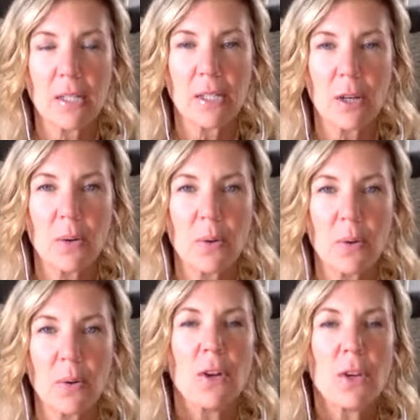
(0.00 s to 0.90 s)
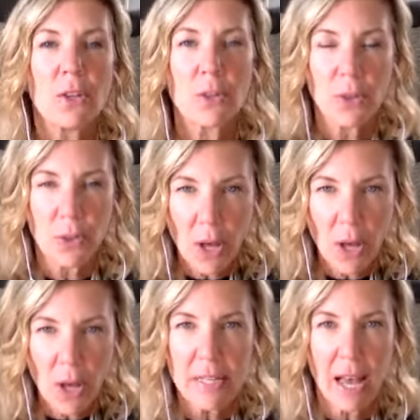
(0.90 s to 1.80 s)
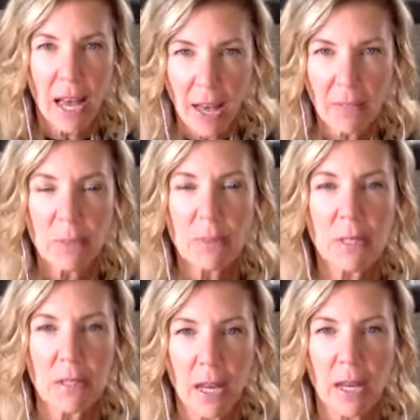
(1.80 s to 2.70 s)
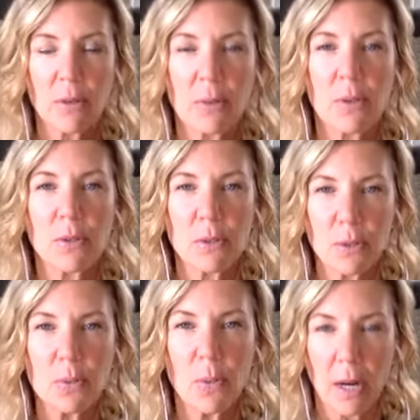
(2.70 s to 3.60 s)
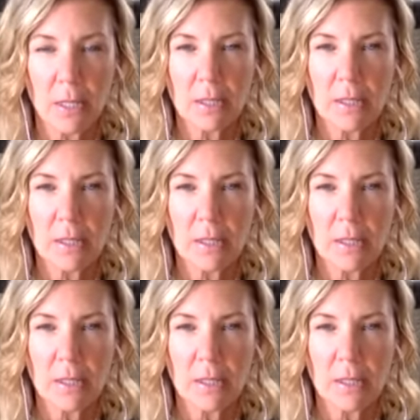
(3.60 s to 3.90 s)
And so your thoughts have to be aligned with what you do want.